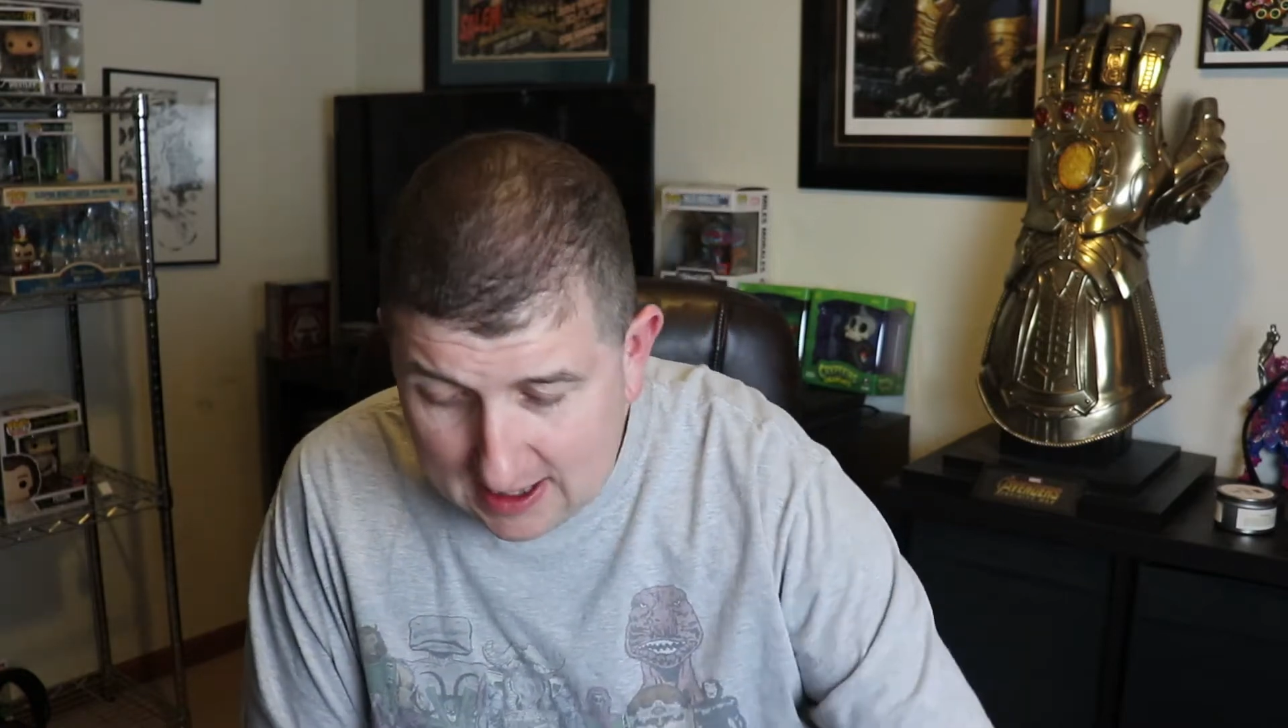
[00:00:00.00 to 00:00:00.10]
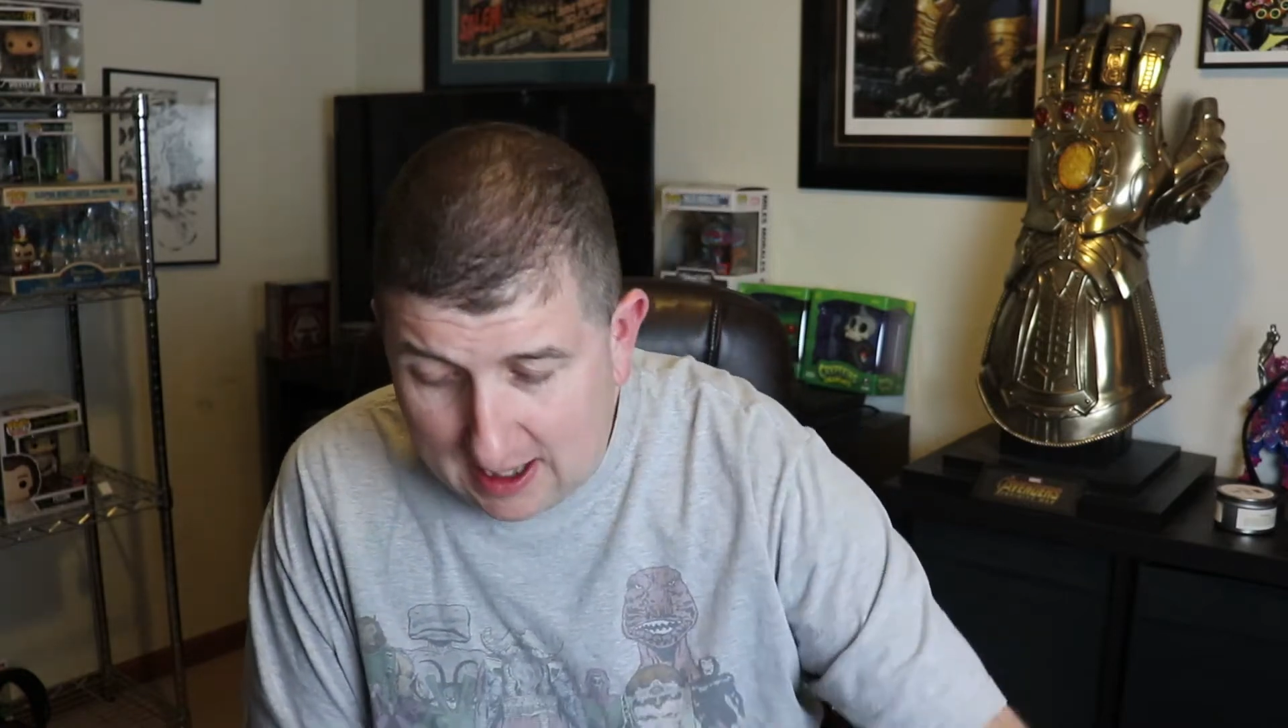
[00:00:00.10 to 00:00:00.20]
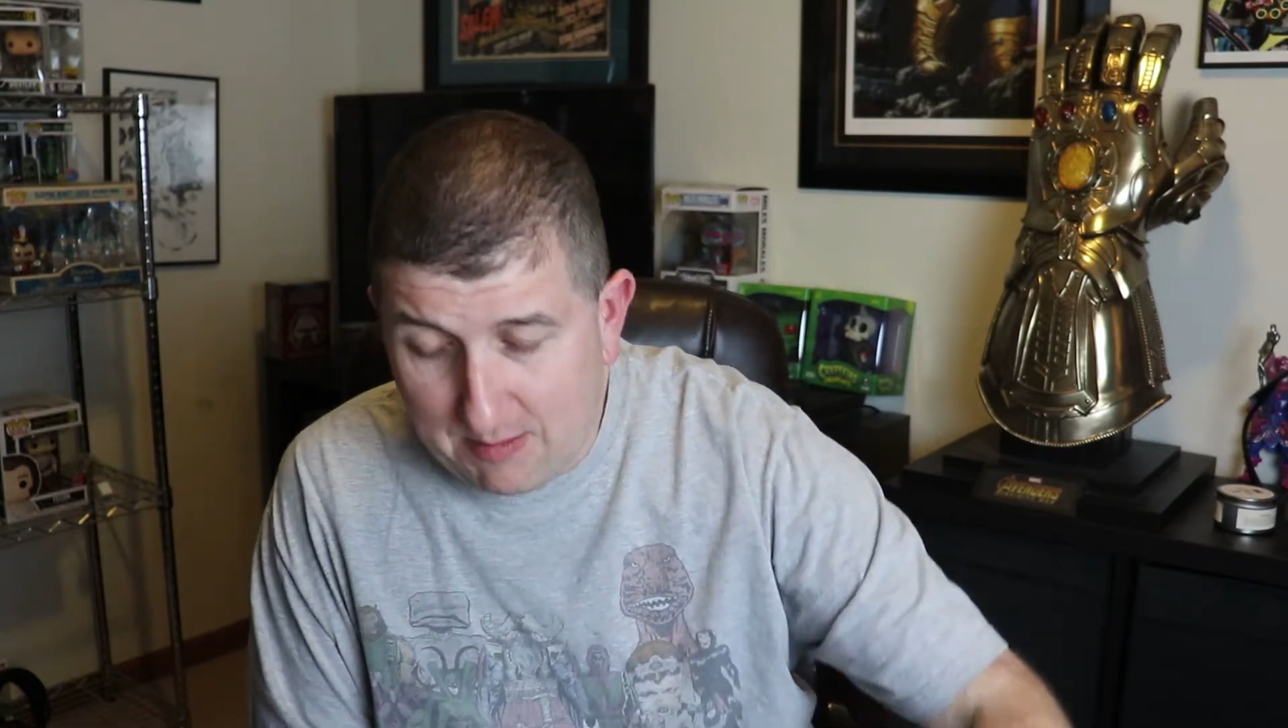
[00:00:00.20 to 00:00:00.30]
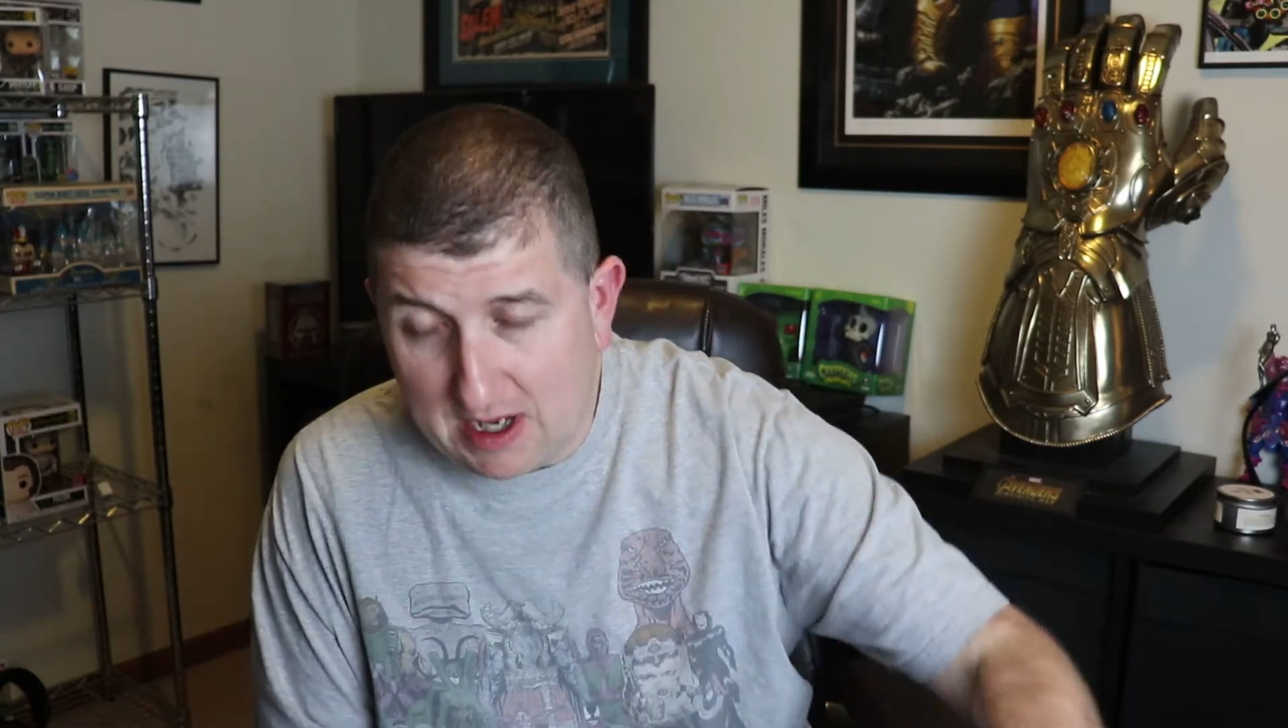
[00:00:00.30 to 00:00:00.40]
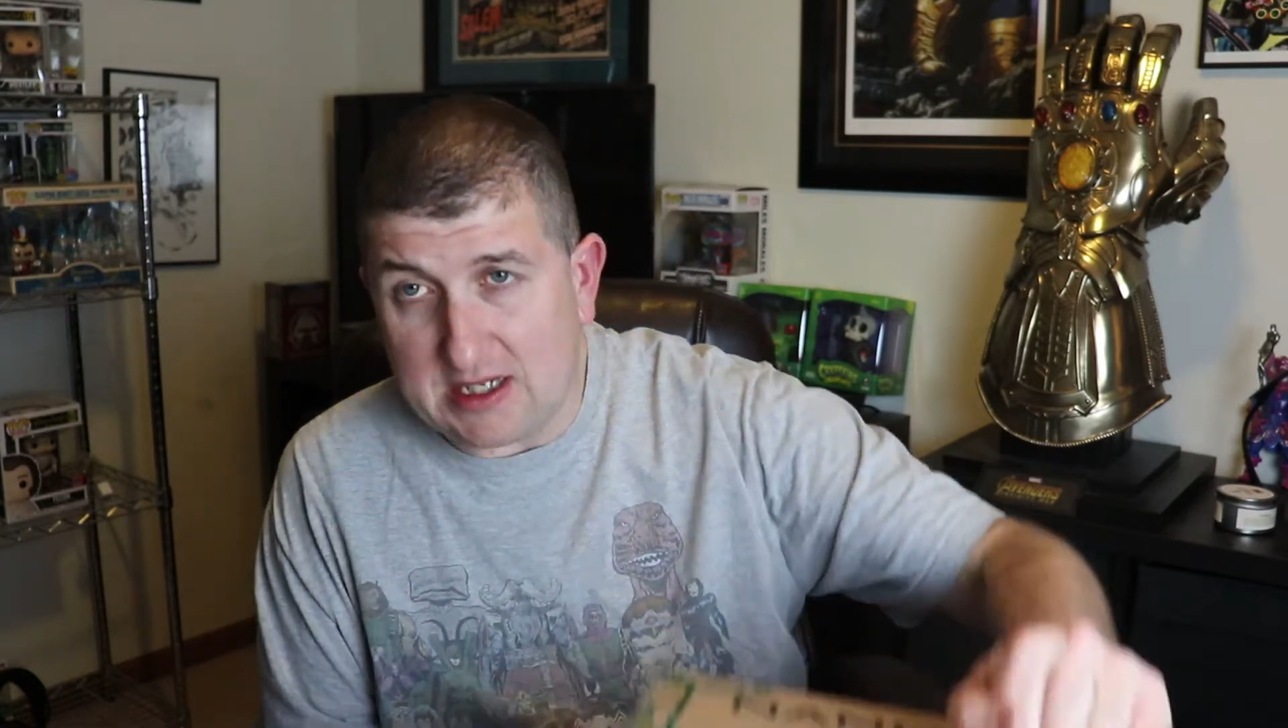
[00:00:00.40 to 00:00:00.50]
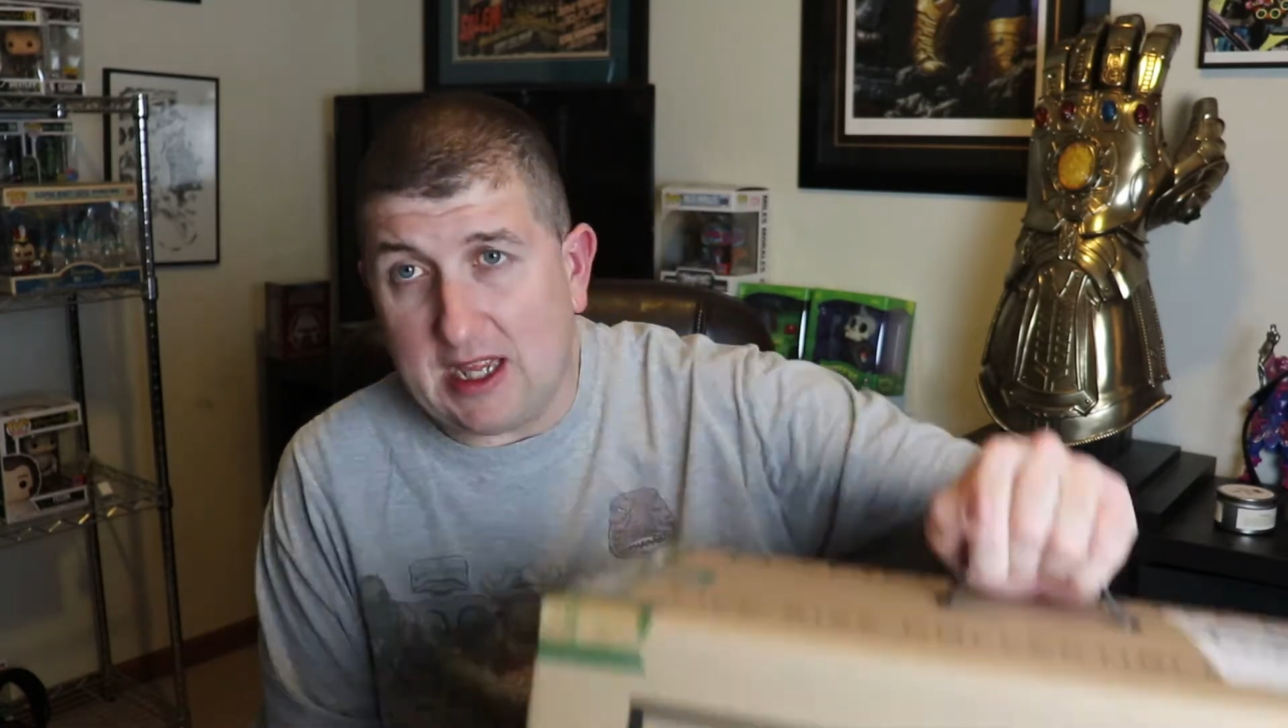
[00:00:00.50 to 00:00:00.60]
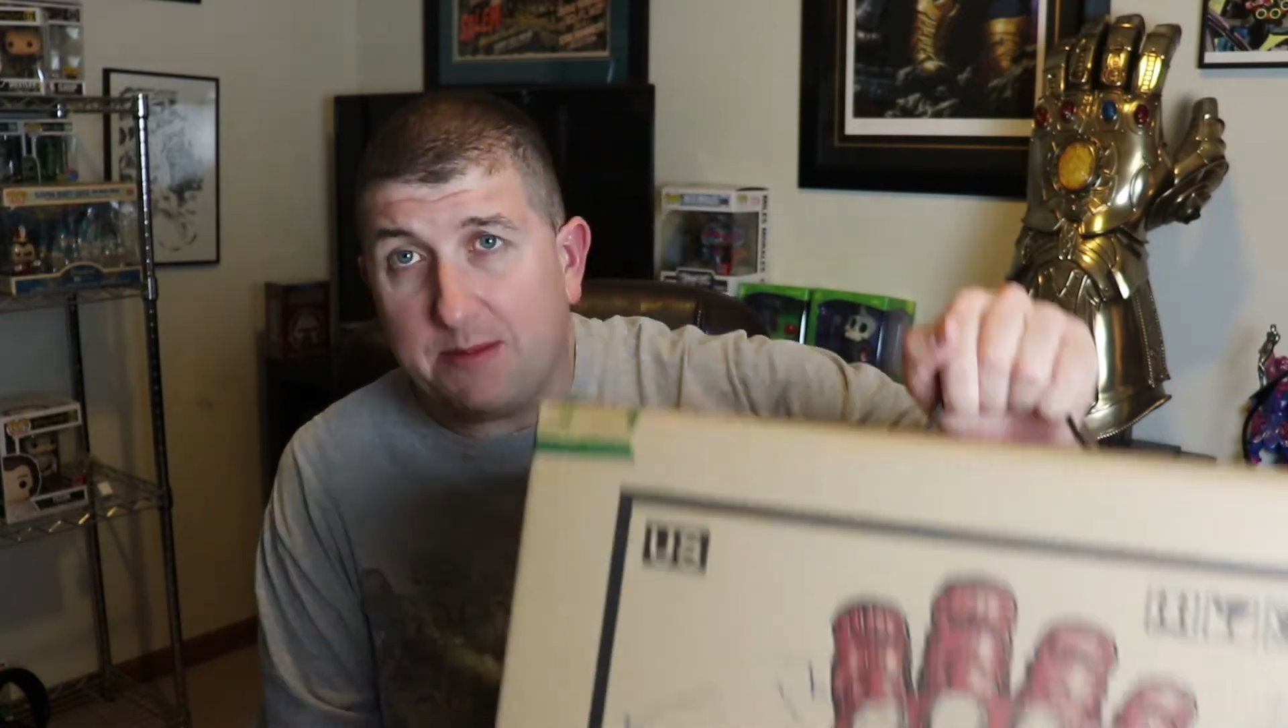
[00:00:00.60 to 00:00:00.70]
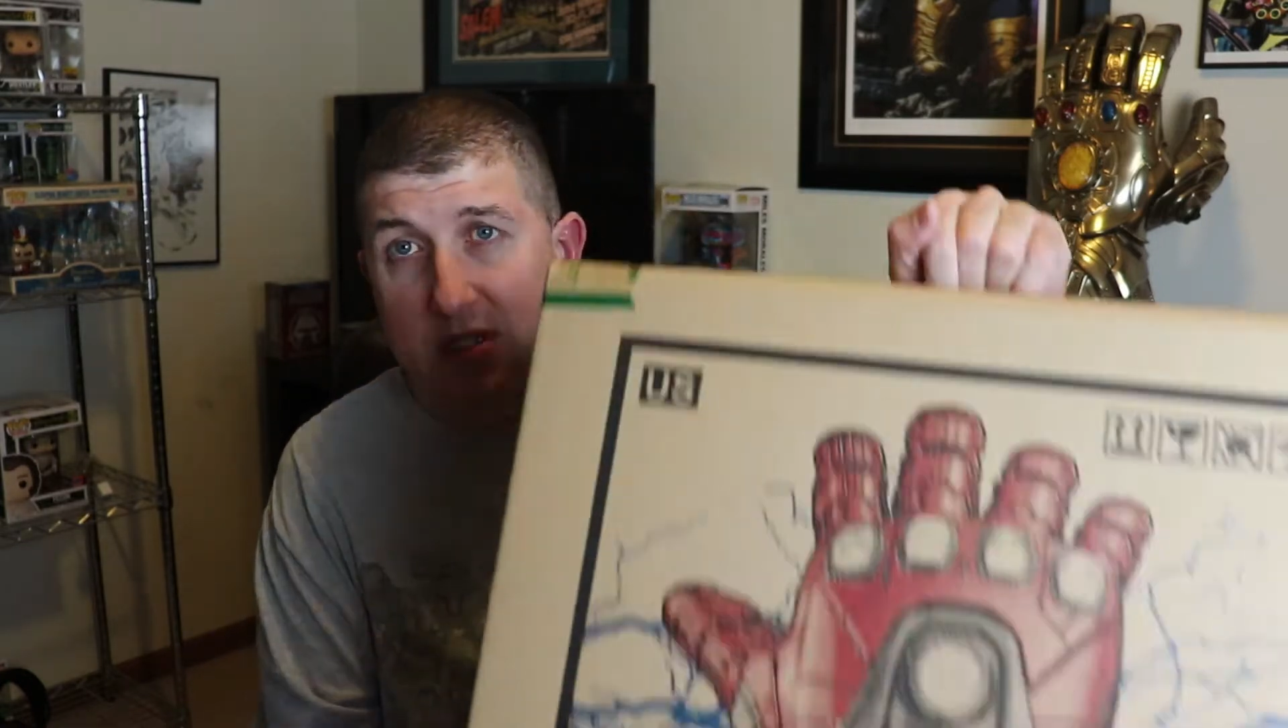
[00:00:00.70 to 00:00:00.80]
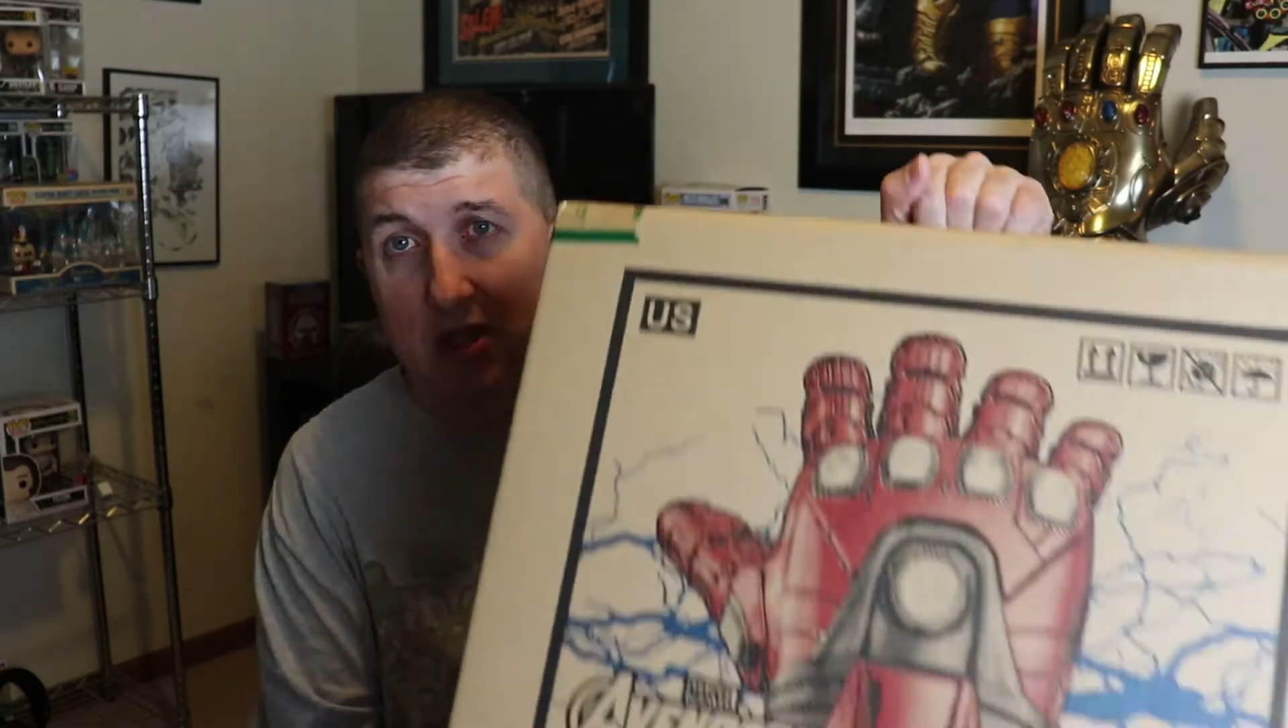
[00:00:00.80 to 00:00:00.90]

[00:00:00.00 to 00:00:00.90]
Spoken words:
on my steps,